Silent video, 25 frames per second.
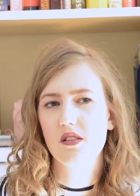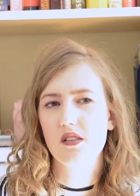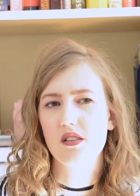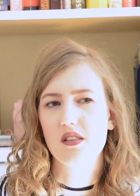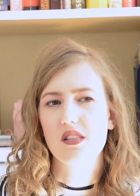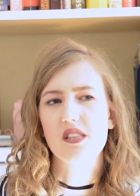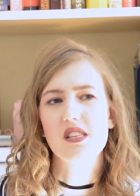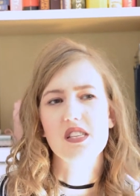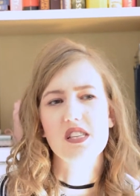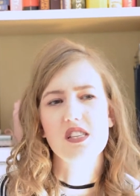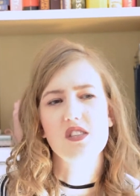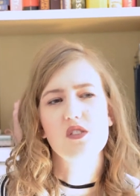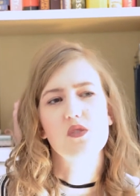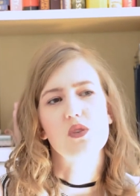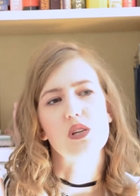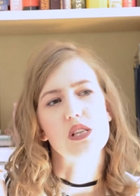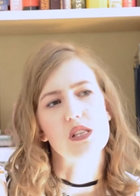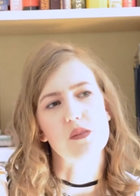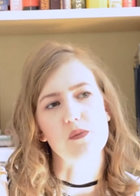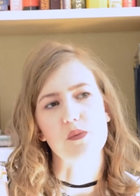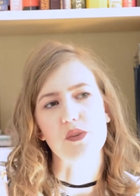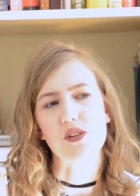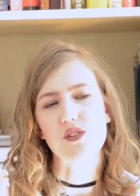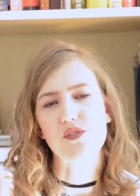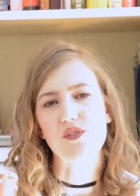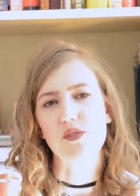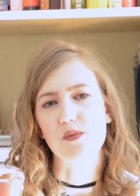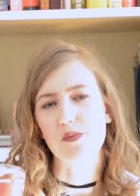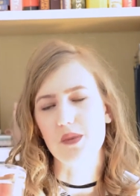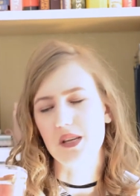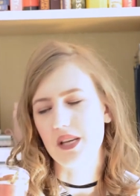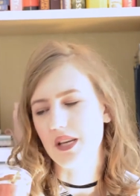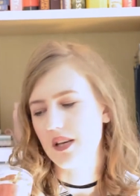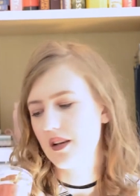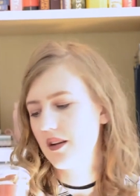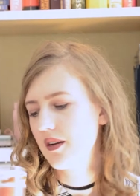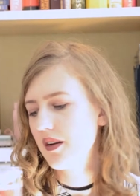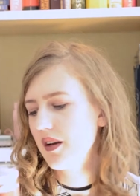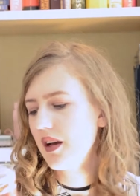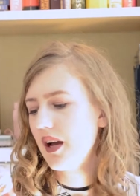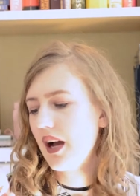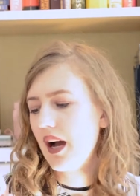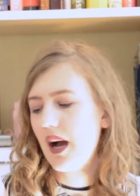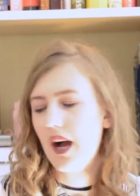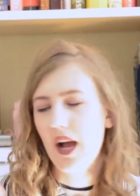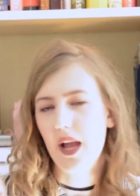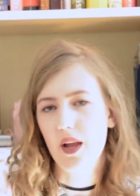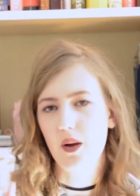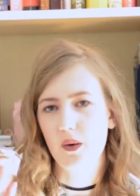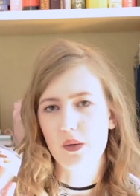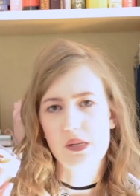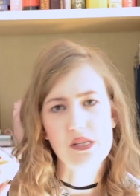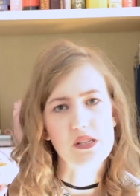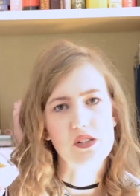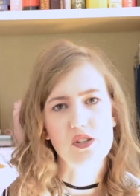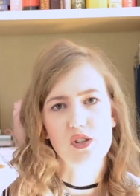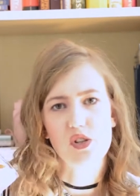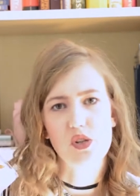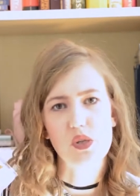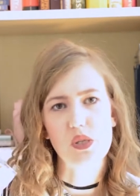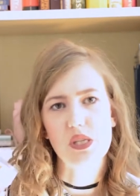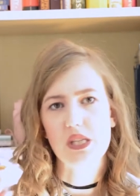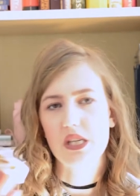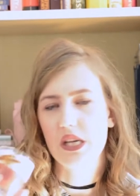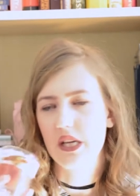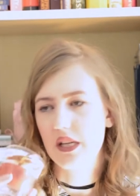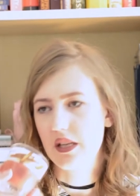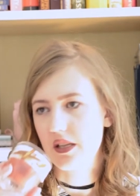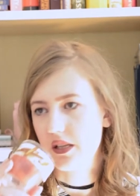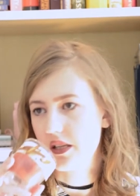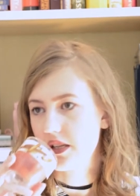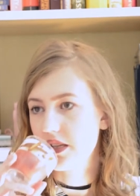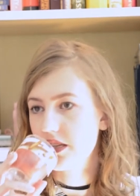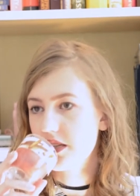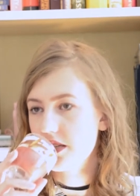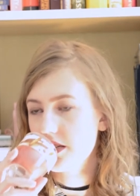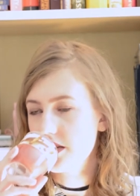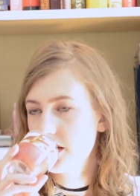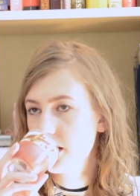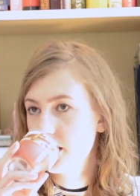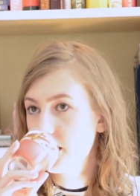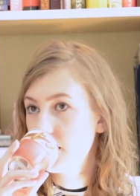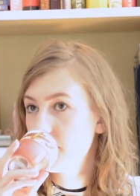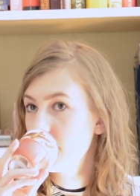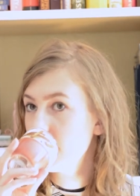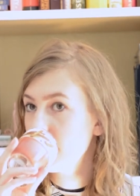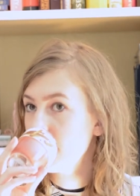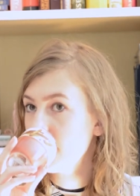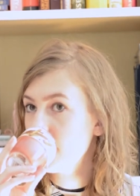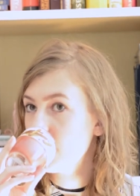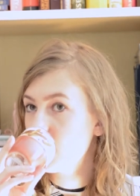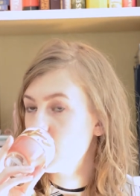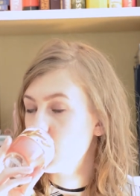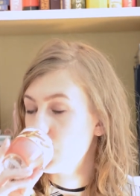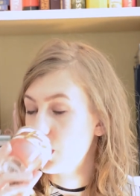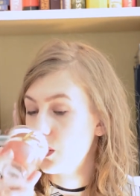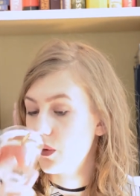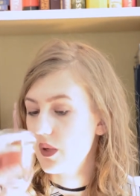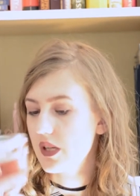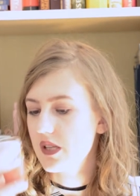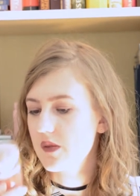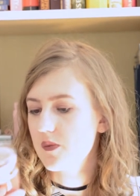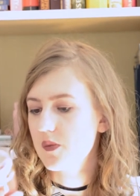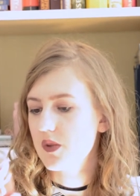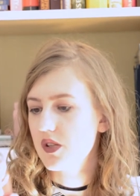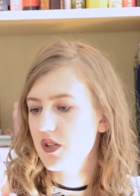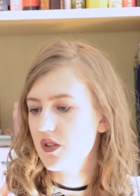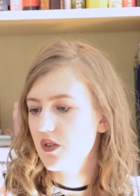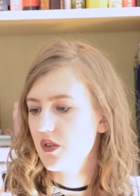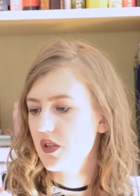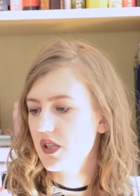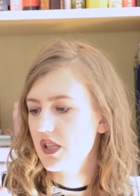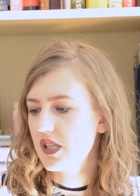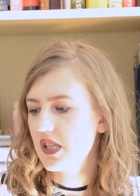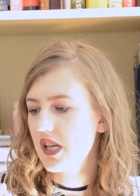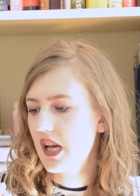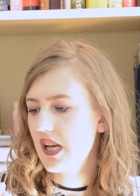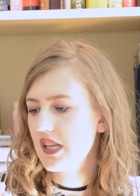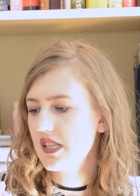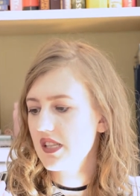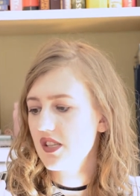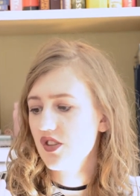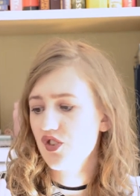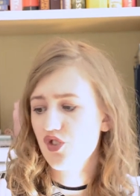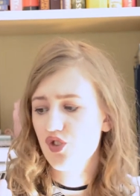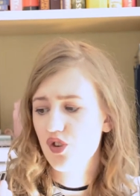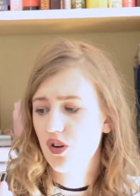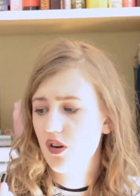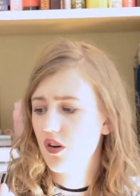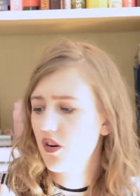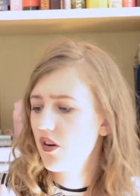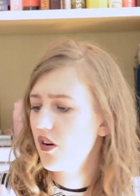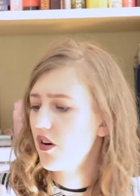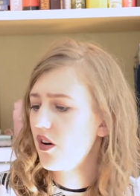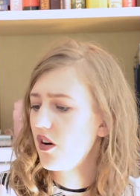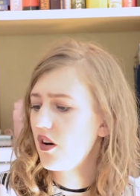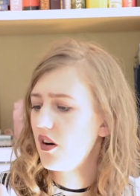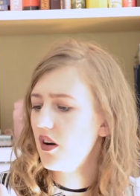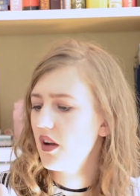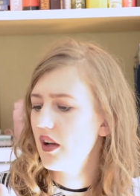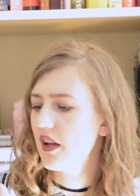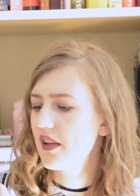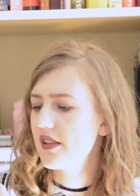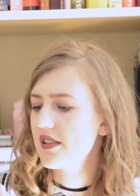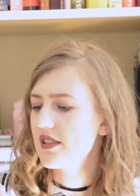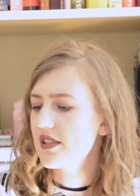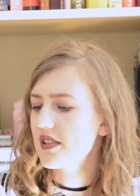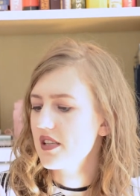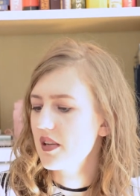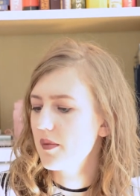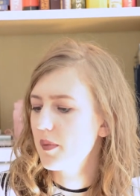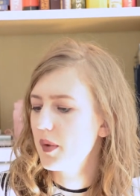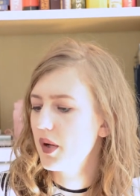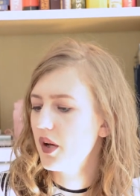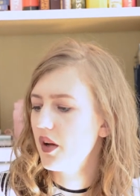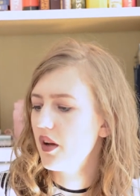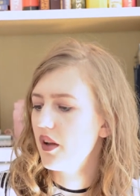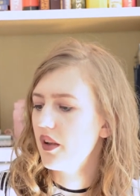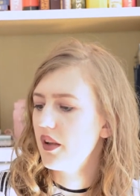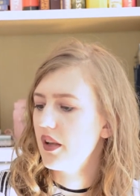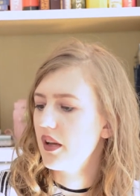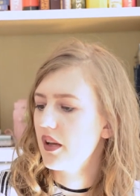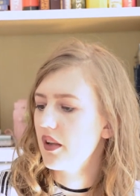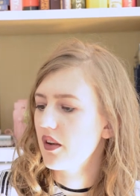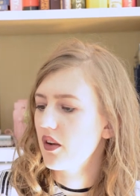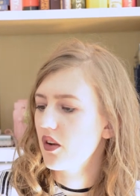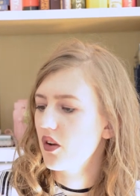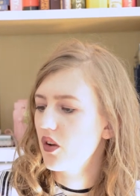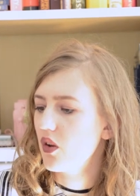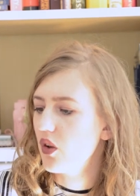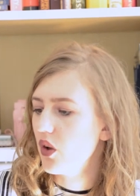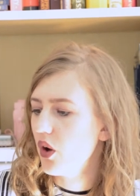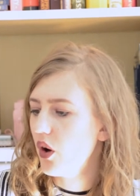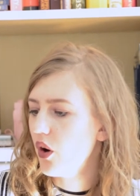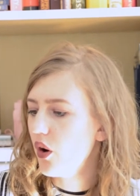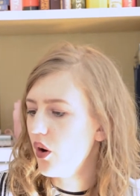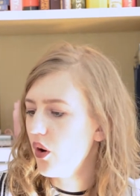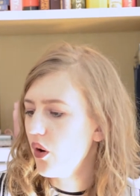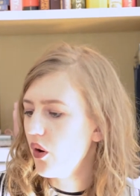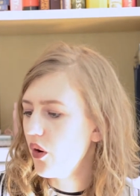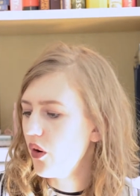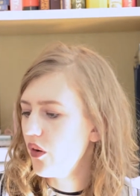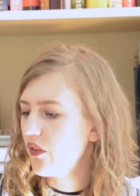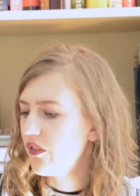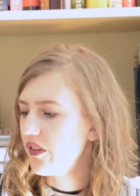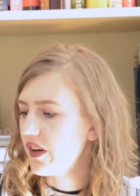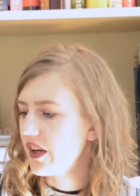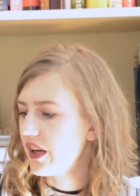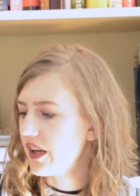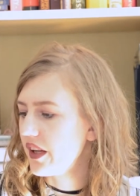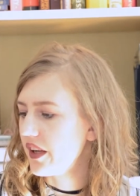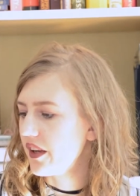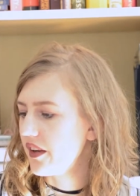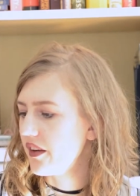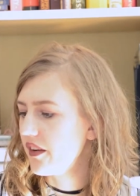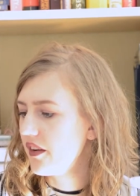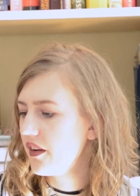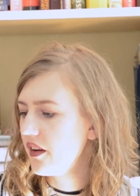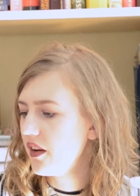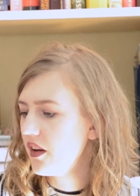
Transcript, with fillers: This is Christmas for me. I always associate these with Christmas, so this has sugar and cinnamon and clove and